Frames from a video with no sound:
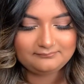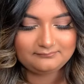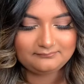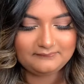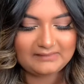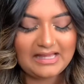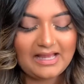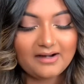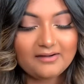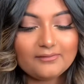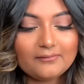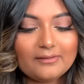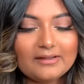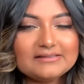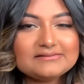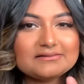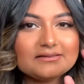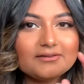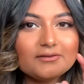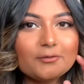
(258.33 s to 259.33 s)
I don't know, it's
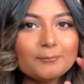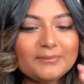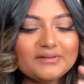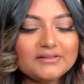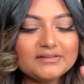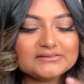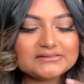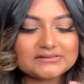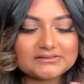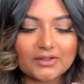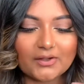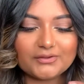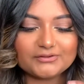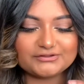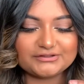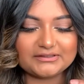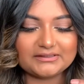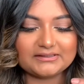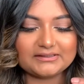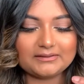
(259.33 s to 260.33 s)
a little bit
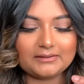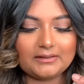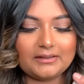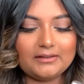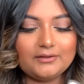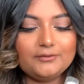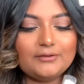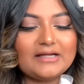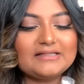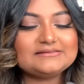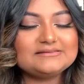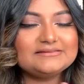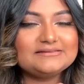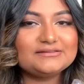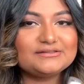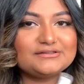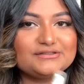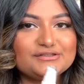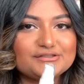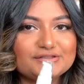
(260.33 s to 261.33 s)
nostalgic. You guys need to
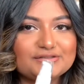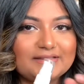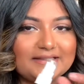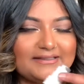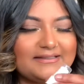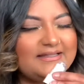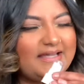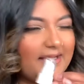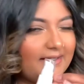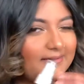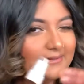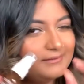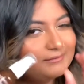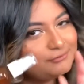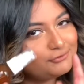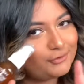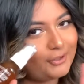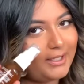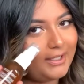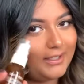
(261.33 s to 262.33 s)
just like get it and
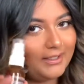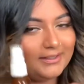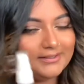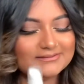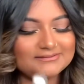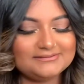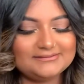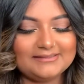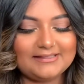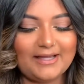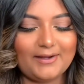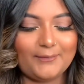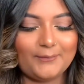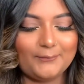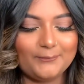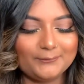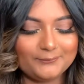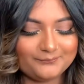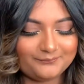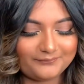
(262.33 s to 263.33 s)
try it and see how,
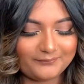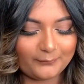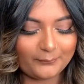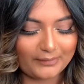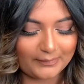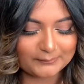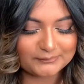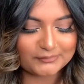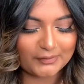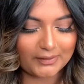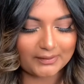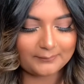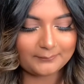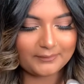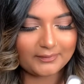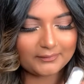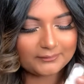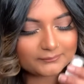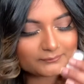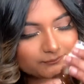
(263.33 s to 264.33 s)
what I'm talking
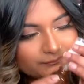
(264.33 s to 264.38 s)
about.